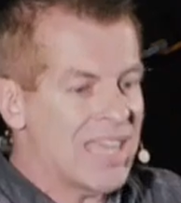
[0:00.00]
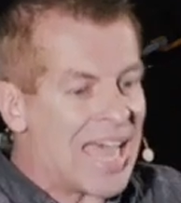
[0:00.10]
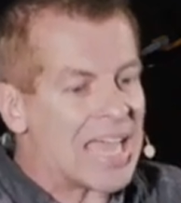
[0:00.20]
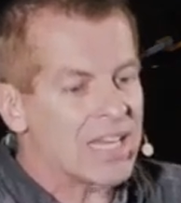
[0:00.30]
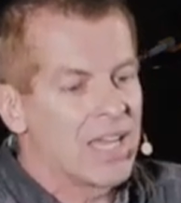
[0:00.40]

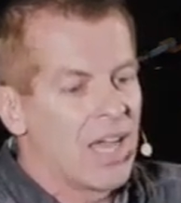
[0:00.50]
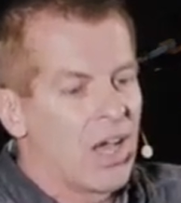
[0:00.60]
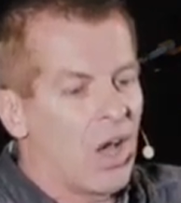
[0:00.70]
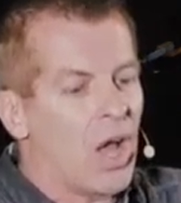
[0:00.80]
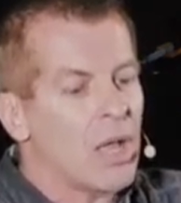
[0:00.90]
that
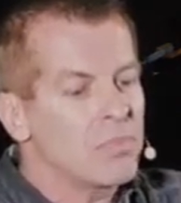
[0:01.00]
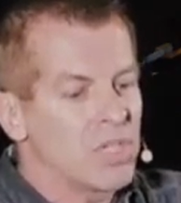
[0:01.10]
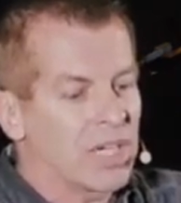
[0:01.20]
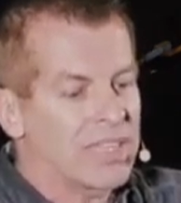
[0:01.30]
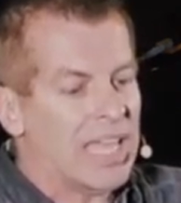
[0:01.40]

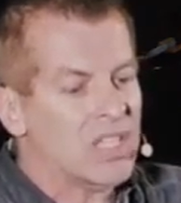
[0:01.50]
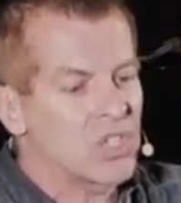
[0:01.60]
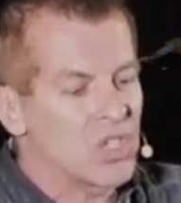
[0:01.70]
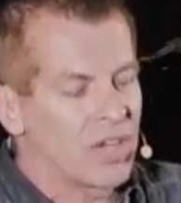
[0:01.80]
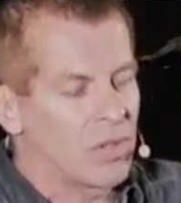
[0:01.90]
object, that
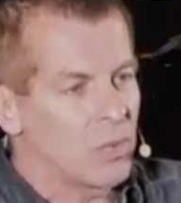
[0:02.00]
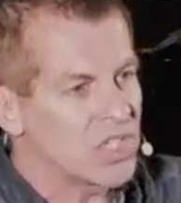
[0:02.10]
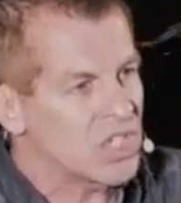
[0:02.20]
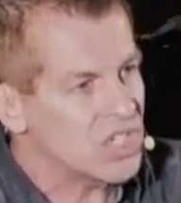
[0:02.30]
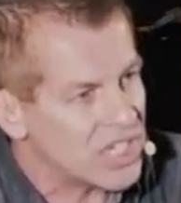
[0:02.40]
shovel
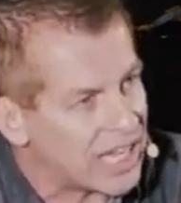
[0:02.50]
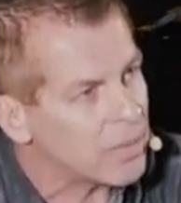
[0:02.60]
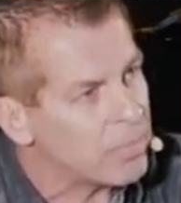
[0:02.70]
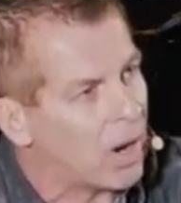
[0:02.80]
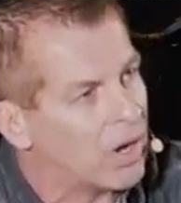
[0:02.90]
was set
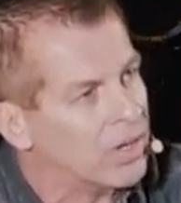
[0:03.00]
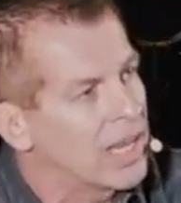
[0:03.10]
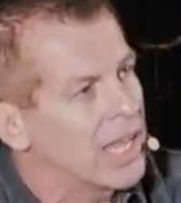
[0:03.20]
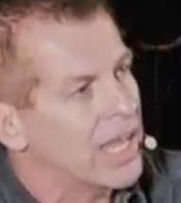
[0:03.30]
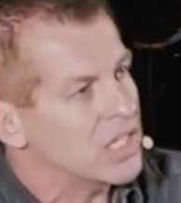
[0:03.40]
apart
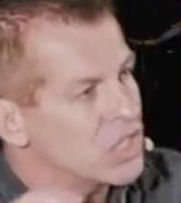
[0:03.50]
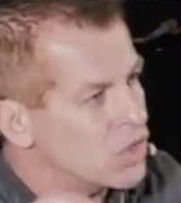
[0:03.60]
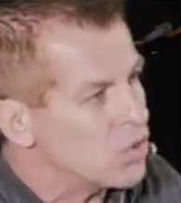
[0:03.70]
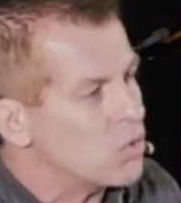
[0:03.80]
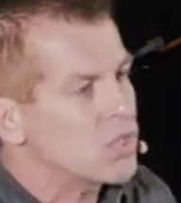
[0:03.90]
and
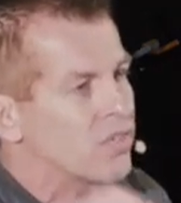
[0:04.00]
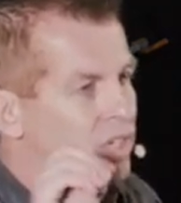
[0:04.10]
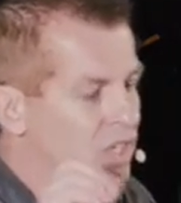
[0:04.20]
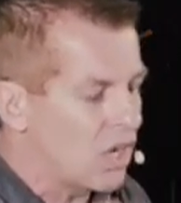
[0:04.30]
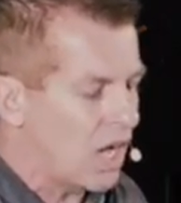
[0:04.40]
used for
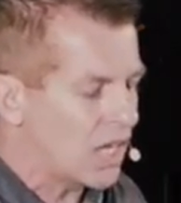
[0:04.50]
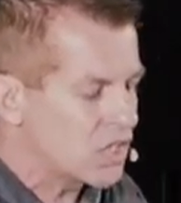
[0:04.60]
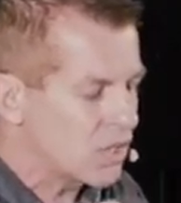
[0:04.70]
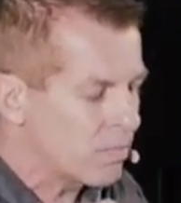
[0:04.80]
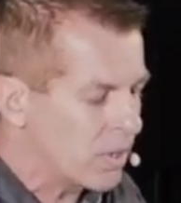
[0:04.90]

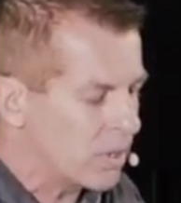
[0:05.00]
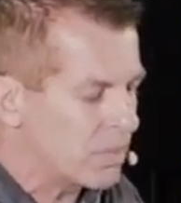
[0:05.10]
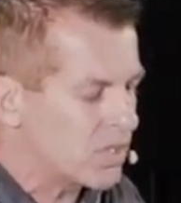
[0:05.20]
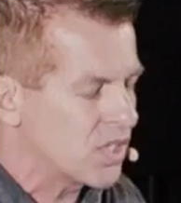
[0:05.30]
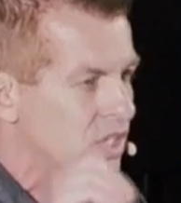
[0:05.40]
God's
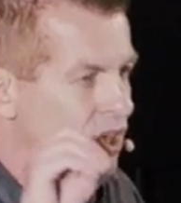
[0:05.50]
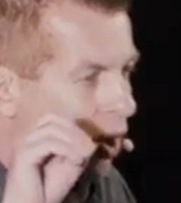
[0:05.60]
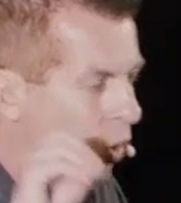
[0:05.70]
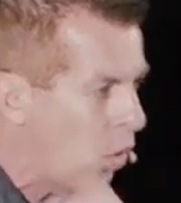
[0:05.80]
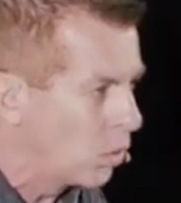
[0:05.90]
purposes,
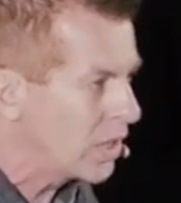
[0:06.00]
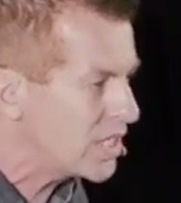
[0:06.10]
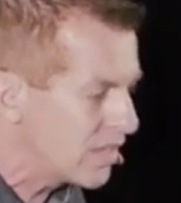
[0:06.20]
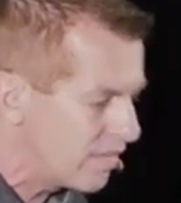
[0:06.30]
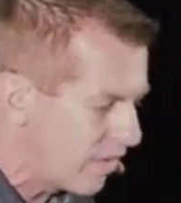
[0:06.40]
wholly
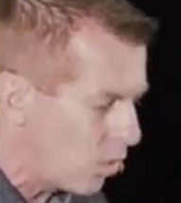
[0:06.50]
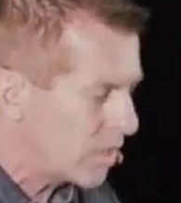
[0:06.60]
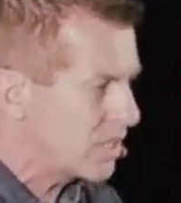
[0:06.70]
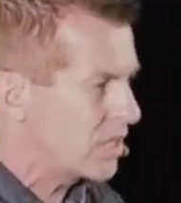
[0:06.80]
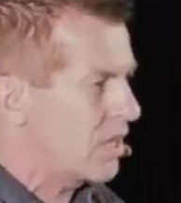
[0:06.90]

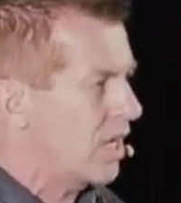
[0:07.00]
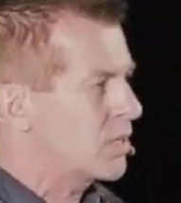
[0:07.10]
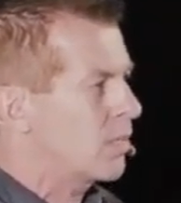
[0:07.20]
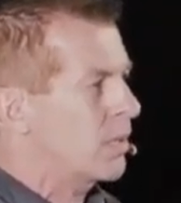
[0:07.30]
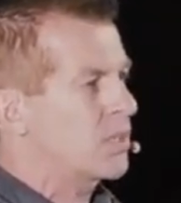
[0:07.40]
devoted to
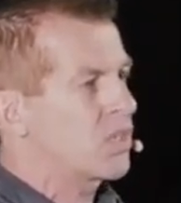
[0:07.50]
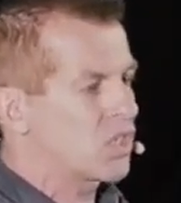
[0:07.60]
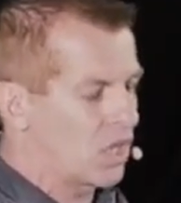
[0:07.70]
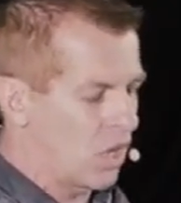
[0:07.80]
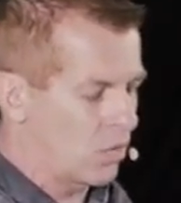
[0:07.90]
God's
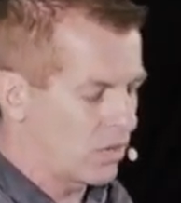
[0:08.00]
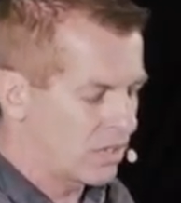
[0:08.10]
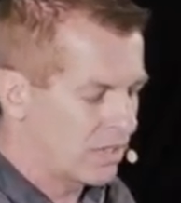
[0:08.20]
purposes alone.